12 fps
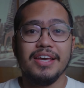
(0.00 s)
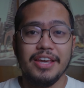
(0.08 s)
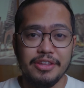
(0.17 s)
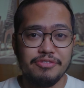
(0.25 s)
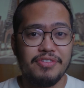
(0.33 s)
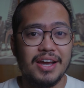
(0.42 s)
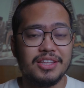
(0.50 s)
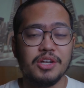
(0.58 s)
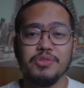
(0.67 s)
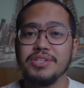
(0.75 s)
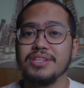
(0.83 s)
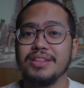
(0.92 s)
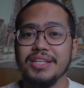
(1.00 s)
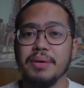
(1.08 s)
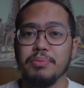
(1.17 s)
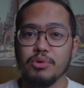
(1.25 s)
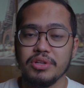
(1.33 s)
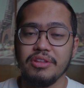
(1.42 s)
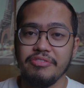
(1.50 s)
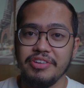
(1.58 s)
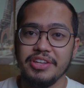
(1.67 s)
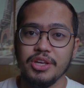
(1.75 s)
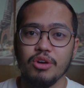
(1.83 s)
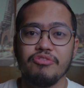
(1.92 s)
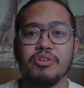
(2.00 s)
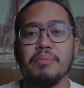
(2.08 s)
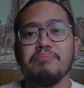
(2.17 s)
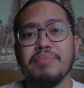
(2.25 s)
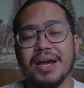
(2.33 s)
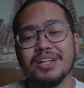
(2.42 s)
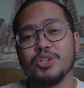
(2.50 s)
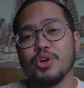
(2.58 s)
In fact, I recently uploaded a video of compiled